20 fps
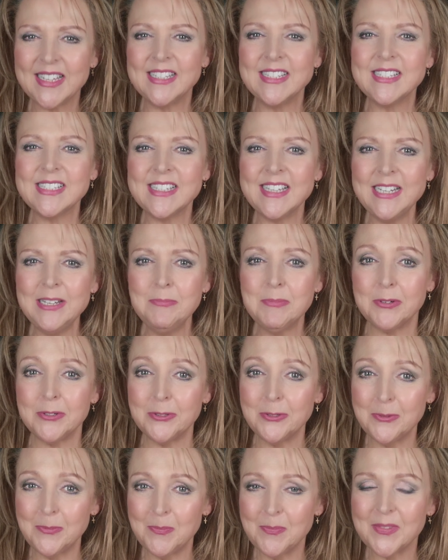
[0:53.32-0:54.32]
a
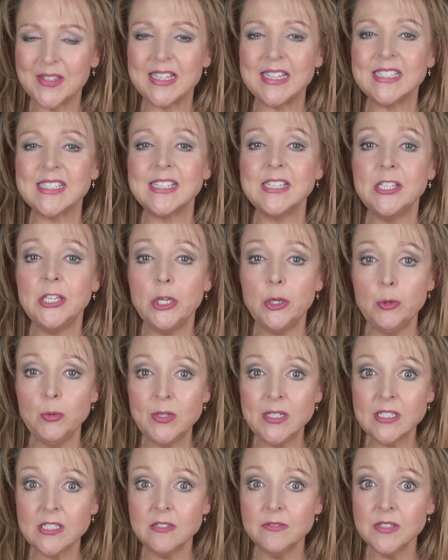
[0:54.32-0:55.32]
syllable is a
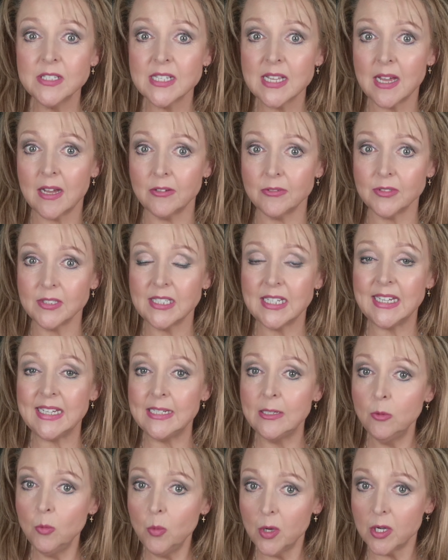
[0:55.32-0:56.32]
unit of sound
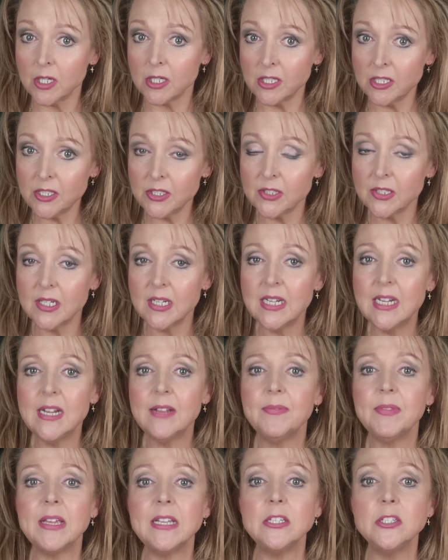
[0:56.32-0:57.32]
in a word
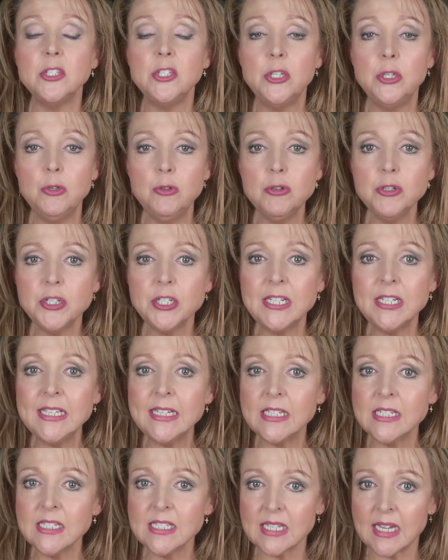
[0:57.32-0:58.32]
that usually
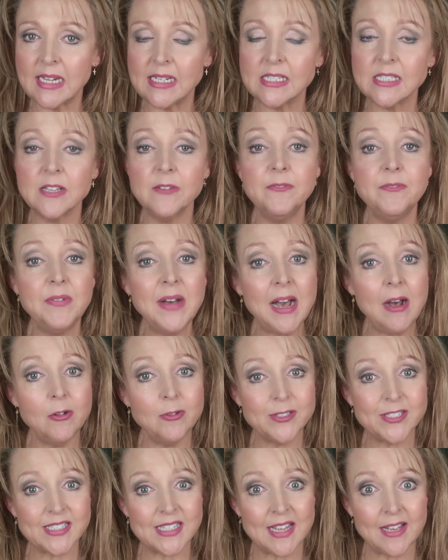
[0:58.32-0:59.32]
contains a
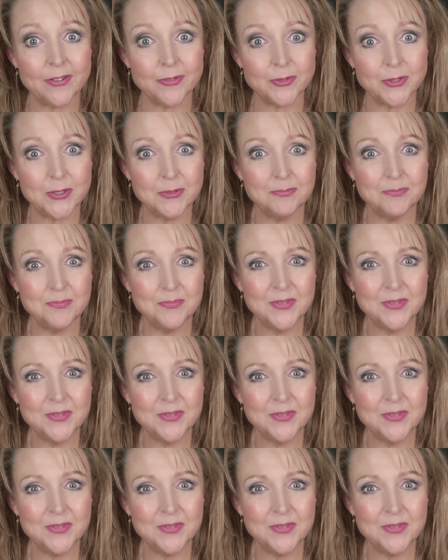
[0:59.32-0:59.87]
vowel sound.